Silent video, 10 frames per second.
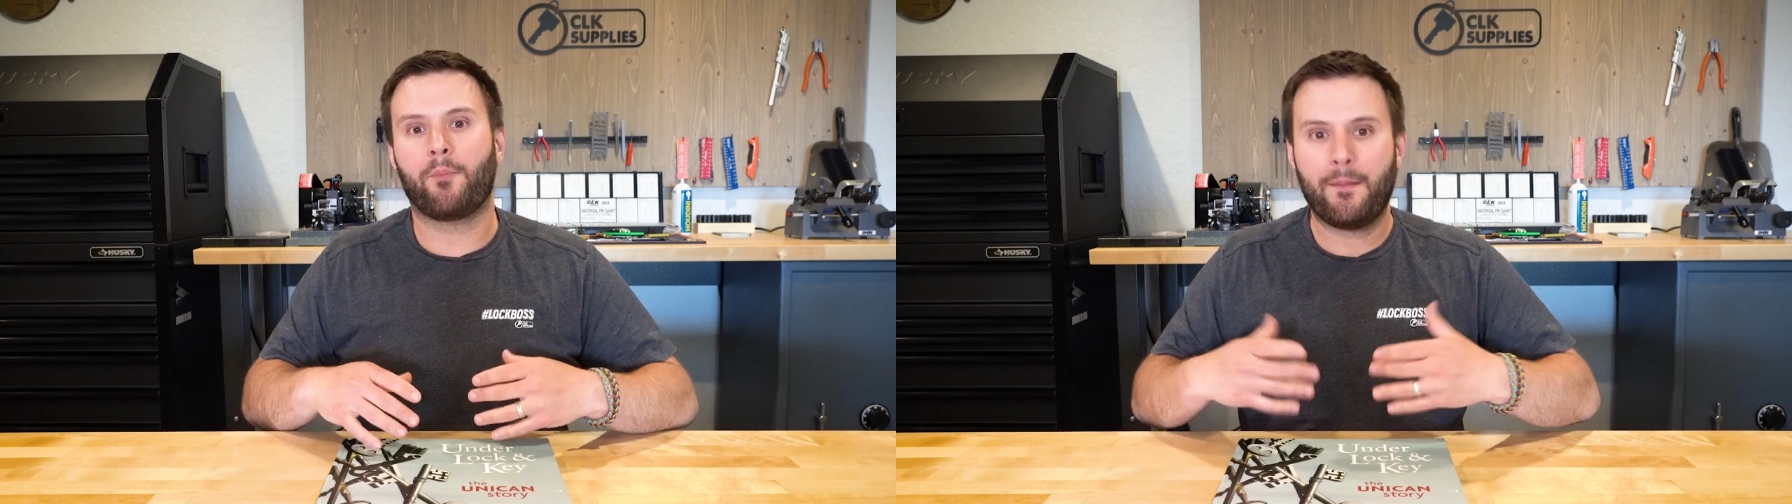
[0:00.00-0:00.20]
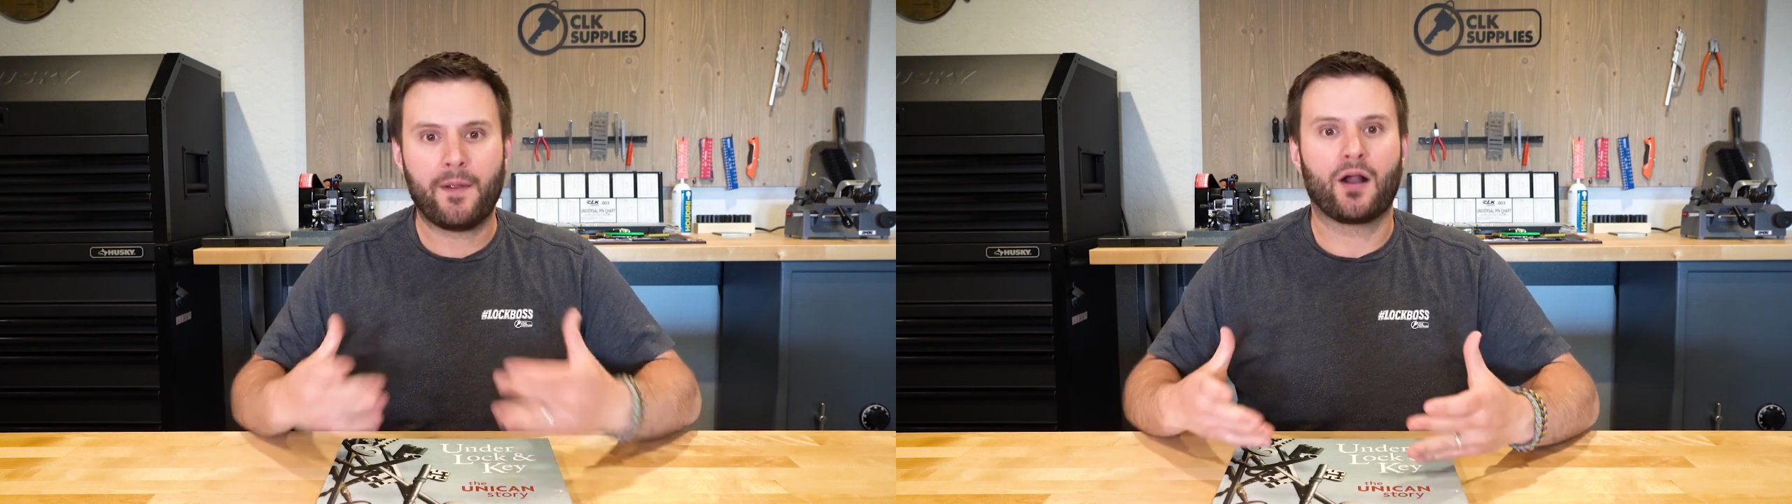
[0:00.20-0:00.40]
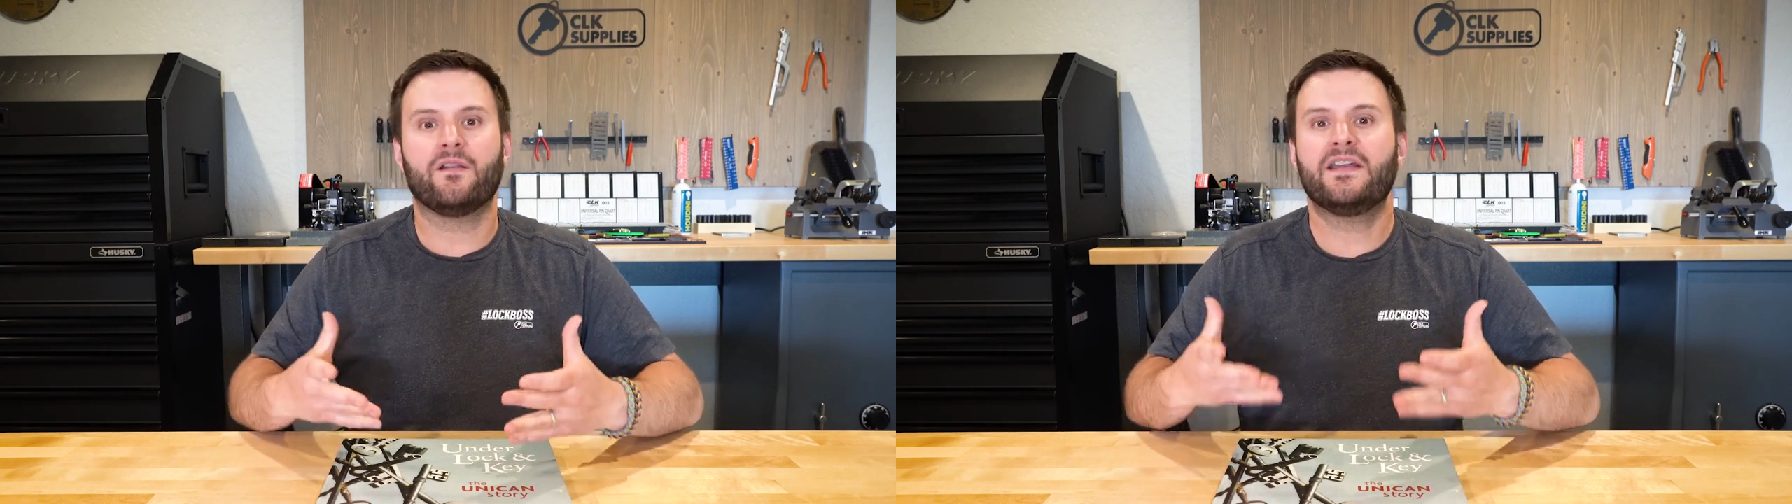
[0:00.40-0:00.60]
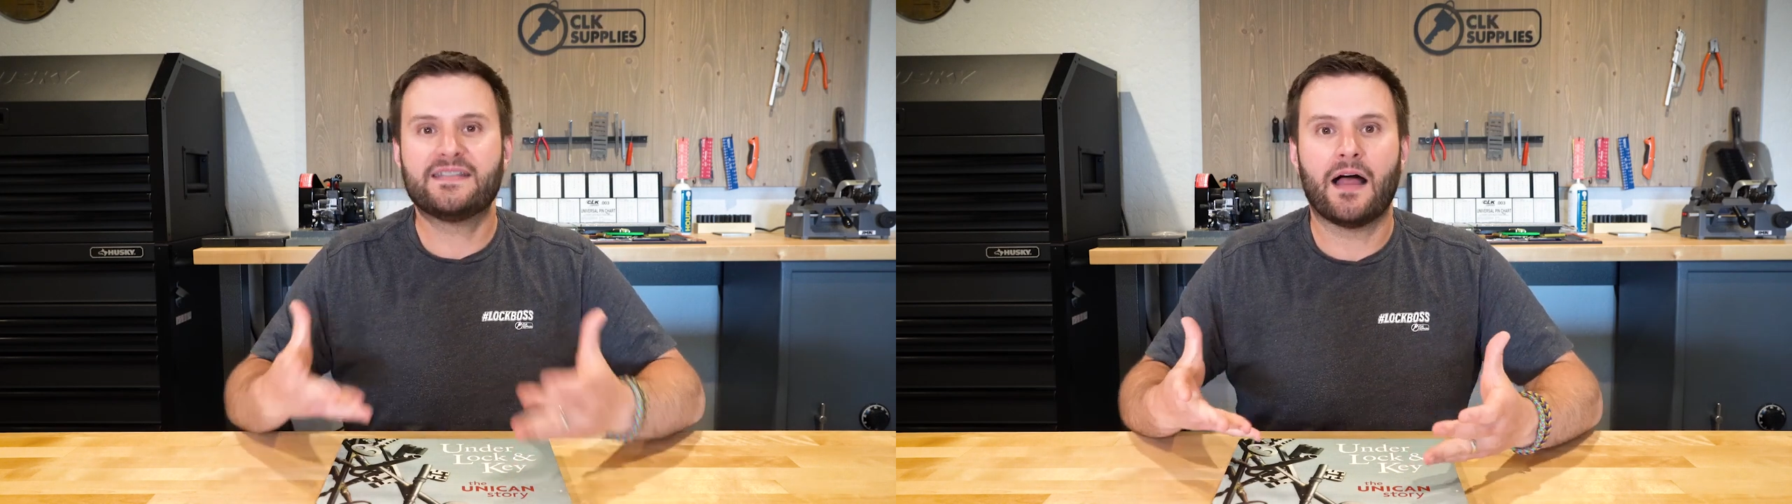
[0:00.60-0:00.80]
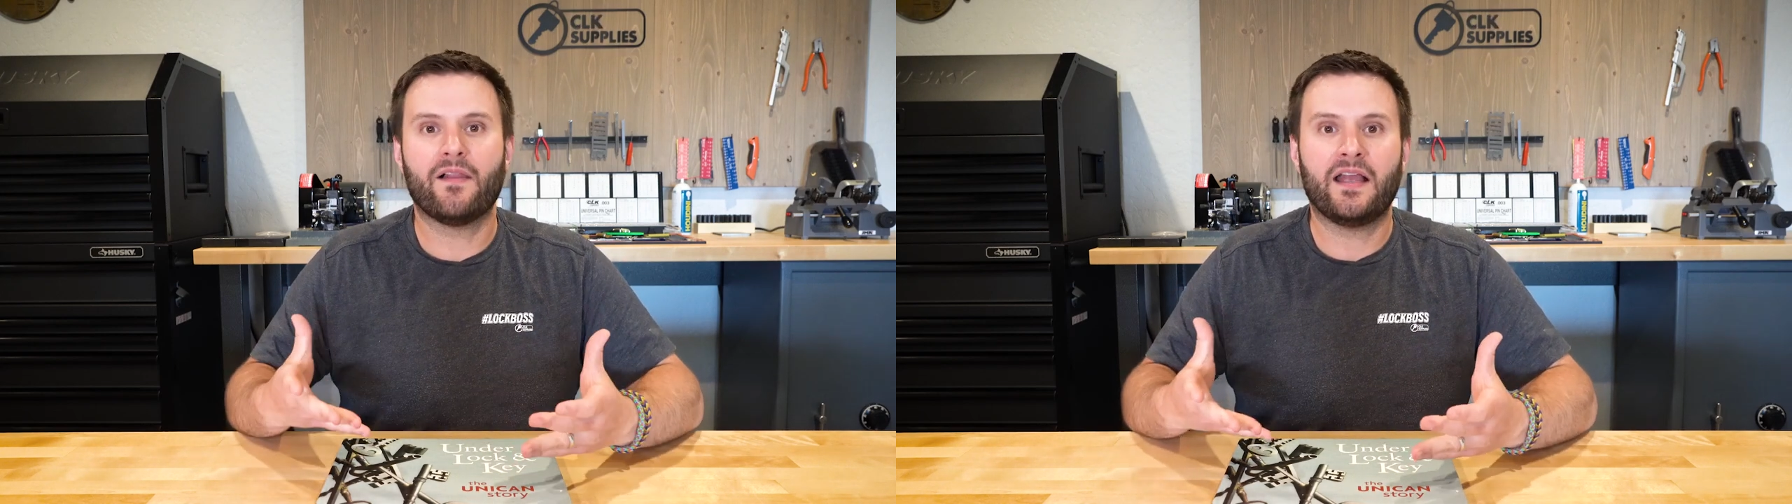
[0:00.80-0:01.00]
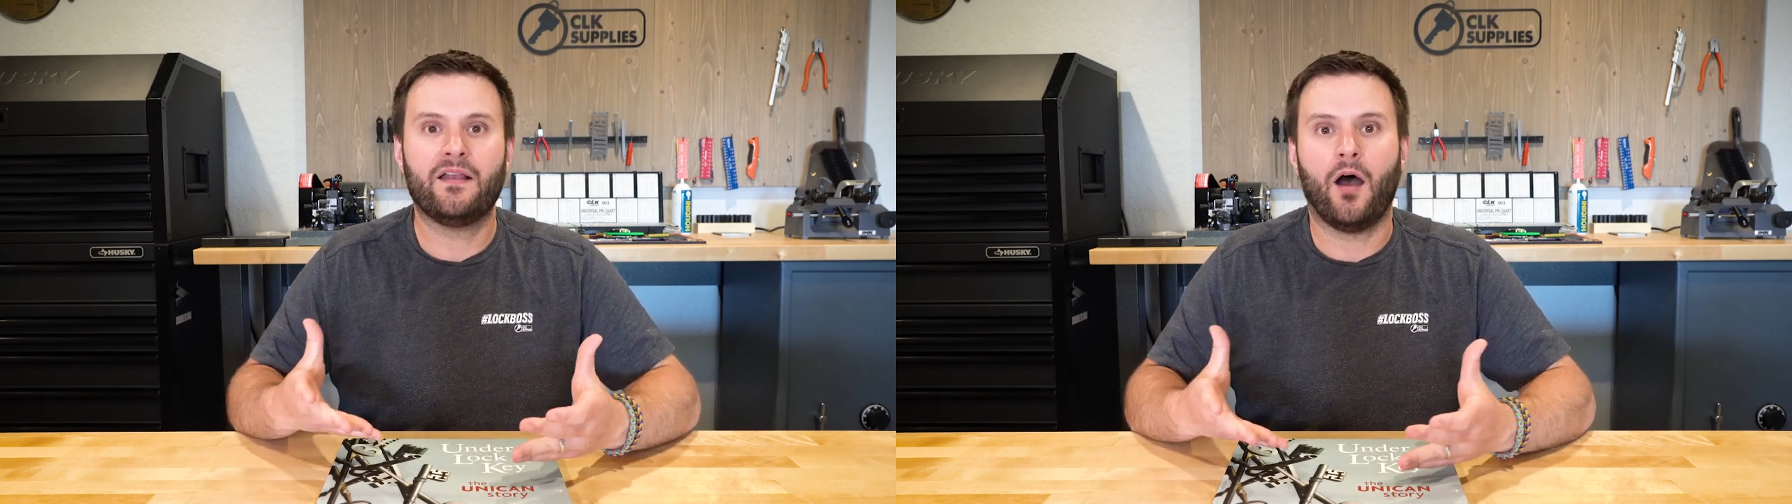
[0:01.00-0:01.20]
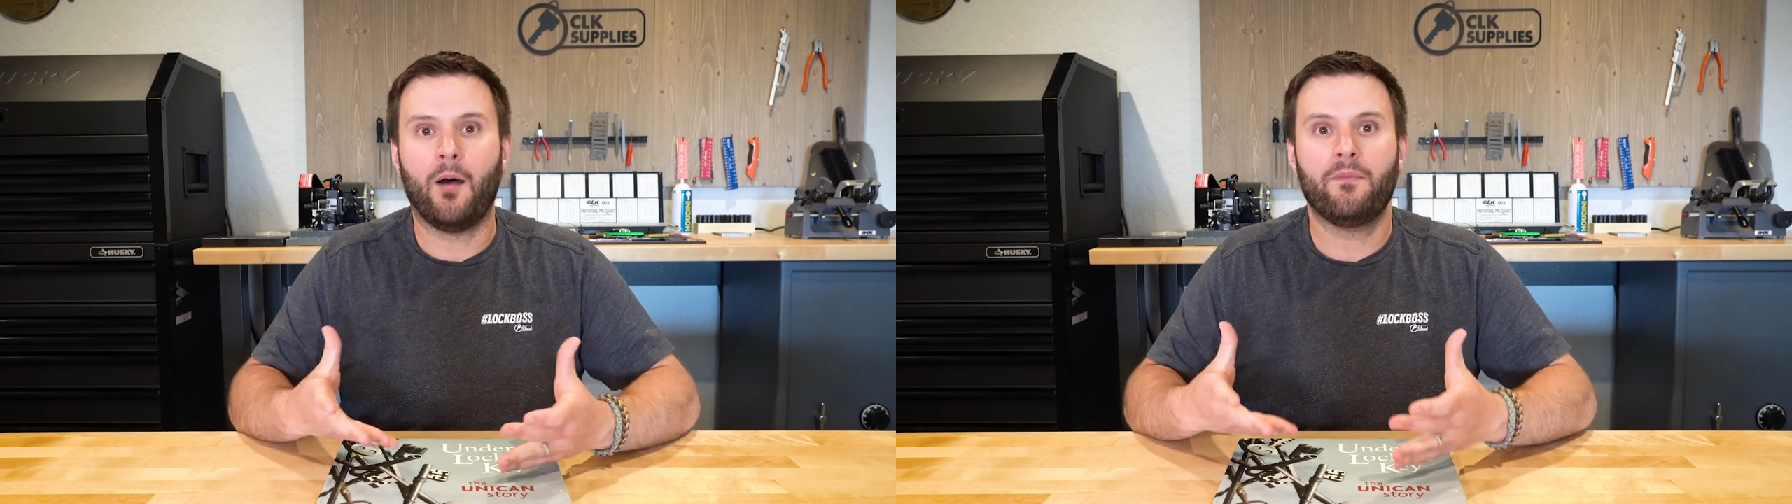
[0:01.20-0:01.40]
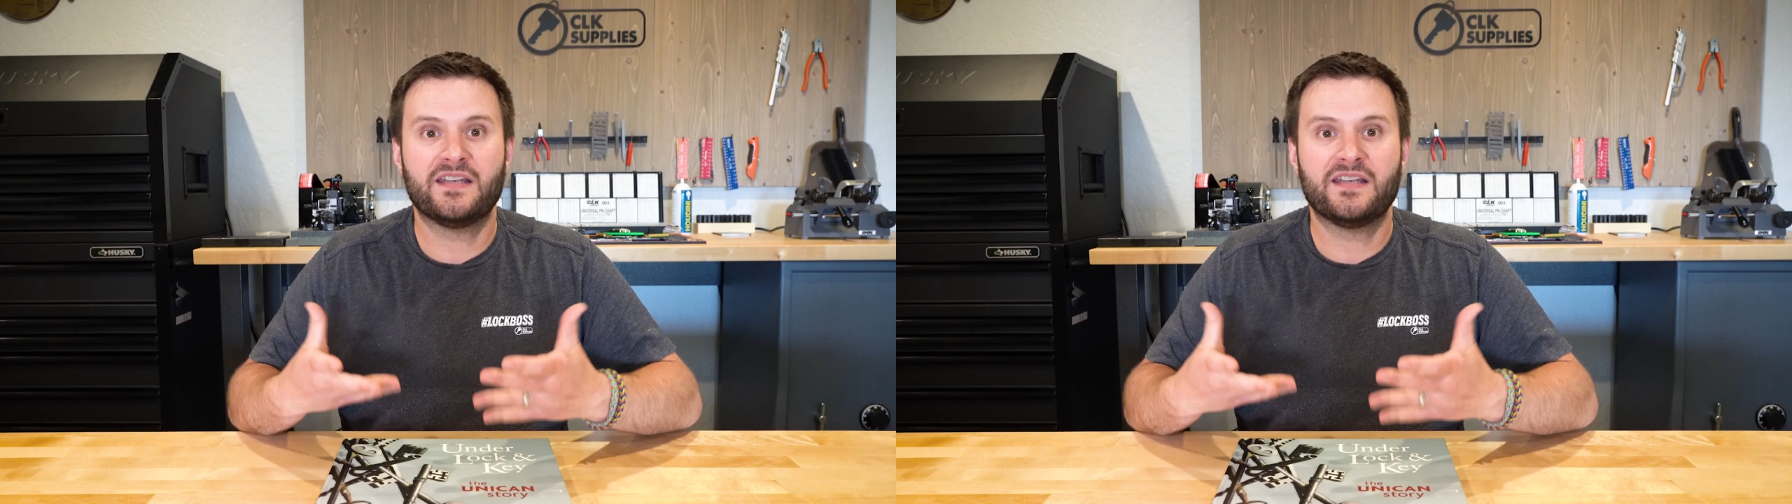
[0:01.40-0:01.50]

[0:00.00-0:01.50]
primarily selling um,